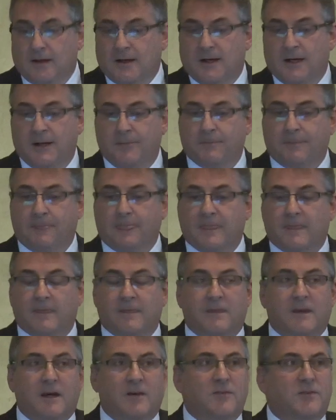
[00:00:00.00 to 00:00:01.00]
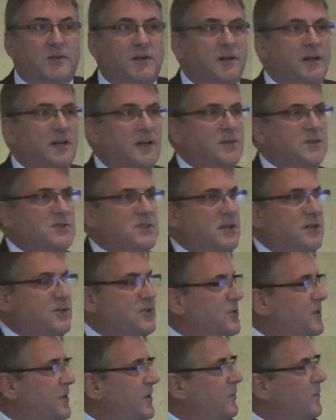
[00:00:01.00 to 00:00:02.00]
The other thing, in this
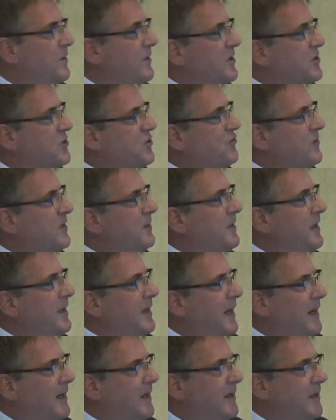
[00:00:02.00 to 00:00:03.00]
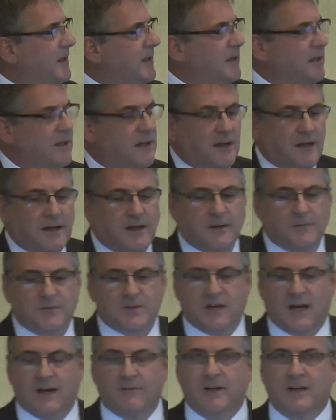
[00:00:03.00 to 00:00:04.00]
country, we're extremely lucky
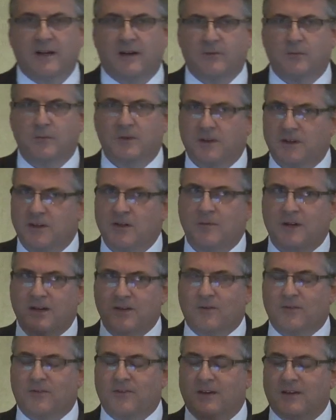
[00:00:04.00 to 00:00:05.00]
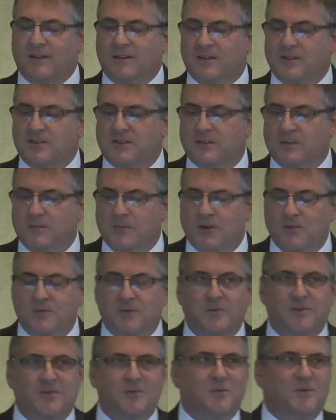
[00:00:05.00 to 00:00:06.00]
to have a government, and you may not think this at the
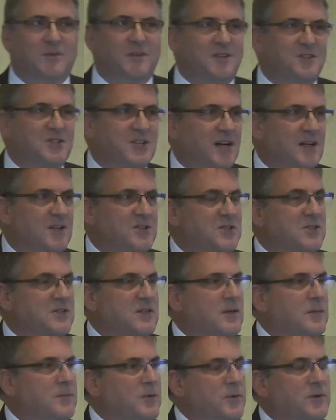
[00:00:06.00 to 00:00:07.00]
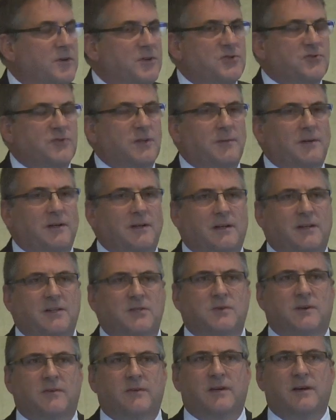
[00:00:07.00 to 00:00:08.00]
moment with all the challenges going, but we're extremely lucky
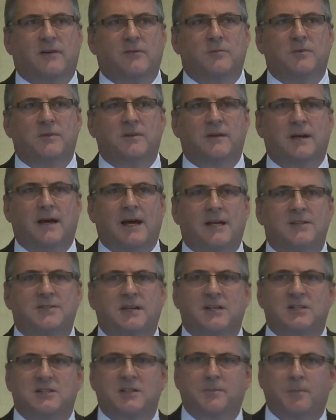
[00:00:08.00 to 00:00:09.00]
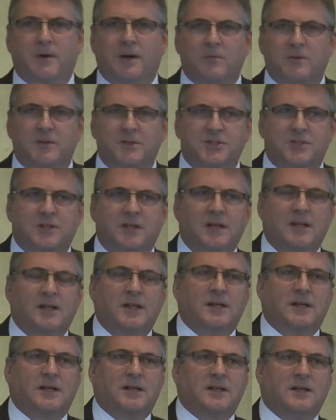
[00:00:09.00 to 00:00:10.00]
to have a government that has actually published
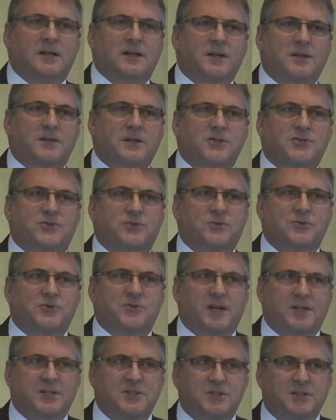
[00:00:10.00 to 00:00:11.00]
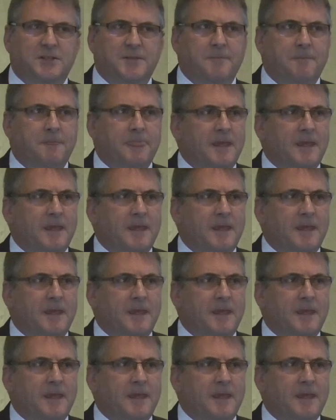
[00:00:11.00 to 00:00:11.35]
an industrial strategy.